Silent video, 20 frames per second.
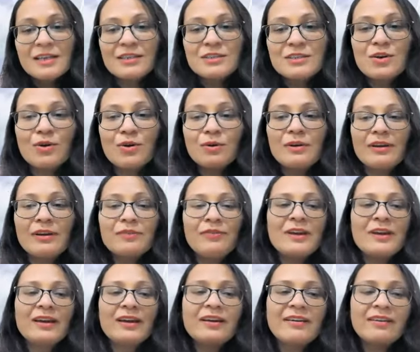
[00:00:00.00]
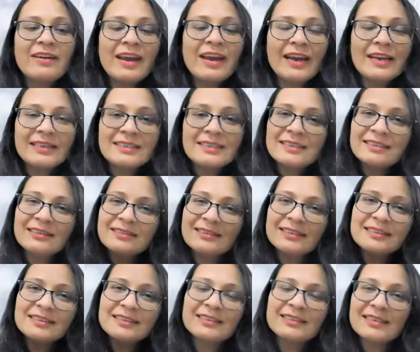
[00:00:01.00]
So if we create
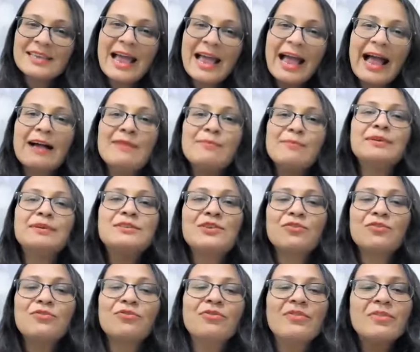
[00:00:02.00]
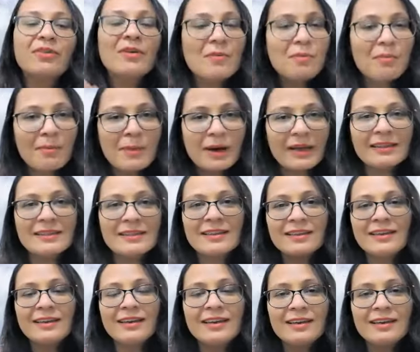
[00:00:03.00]
this habit of
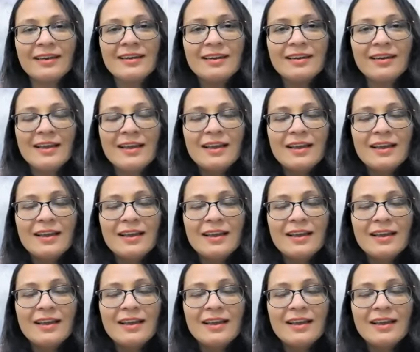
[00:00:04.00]
monthly